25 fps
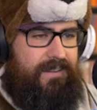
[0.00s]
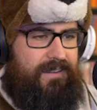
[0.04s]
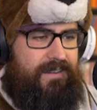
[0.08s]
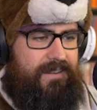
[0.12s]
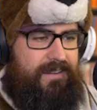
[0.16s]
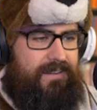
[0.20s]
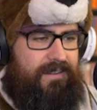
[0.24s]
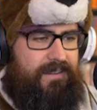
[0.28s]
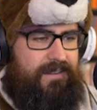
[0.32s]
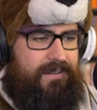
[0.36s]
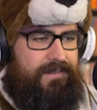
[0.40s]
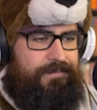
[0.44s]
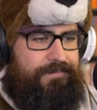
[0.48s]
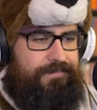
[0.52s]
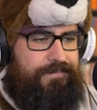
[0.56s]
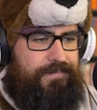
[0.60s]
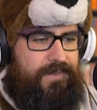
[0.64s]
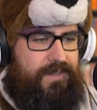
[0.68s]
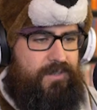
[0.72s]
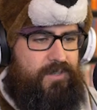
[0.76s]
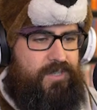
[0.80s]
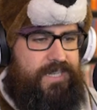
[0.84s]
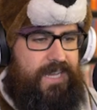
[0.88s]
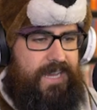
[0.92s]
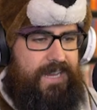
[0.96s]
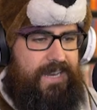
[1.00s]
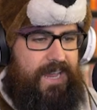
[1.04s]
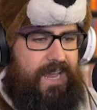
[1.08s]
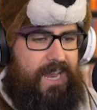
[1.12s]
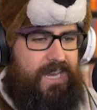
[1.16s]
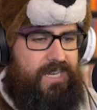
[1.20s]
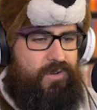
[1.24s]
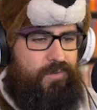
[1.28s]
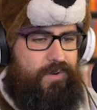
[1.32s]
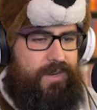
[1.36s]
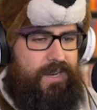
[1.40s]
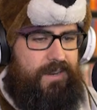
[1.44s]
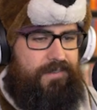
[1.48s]
Listen up. You said,
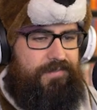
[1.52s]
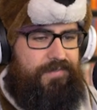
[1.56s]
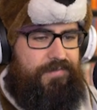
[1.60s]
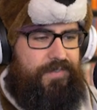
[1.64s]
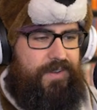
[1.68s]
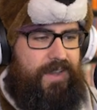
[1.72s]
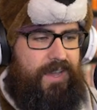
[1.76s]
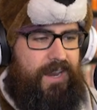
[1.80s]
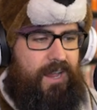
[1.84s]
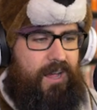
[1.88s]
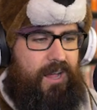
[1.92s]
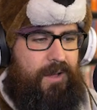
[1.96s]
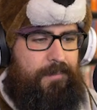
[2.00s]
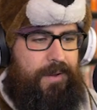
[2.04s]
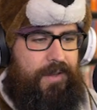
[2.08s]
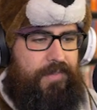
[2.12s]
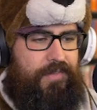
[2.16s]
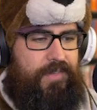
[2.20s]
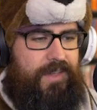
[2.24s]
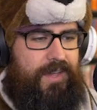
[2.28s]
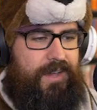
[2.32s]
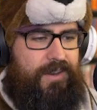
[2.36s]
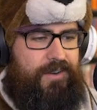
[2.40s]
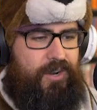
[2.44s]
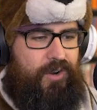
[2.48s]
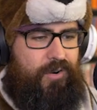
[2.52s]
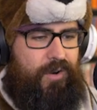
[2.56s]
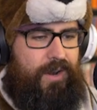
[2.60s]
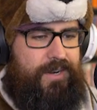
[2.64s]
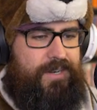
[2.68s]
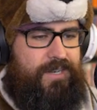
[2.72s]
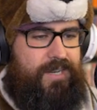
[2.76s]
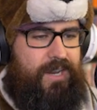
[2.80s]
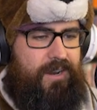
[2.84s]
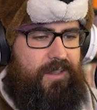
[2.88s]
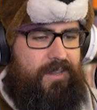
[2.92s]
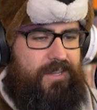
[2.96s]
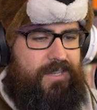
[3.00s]
Angie, we need to forget all about the underground
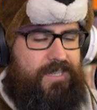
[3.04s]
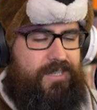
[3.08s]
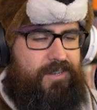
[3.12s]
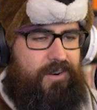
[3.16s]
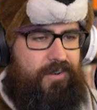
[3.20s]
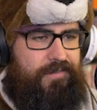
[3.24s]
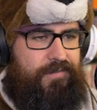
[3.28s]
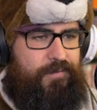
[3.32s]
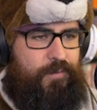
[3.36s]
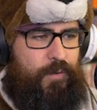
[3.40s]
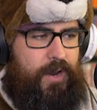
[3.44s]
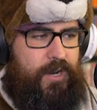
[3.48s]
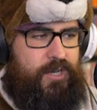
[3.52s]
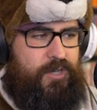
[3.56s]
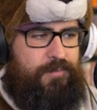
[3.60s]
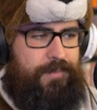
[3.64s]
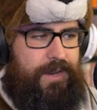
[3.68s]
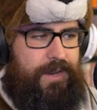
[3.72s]
tunnel and start fresh,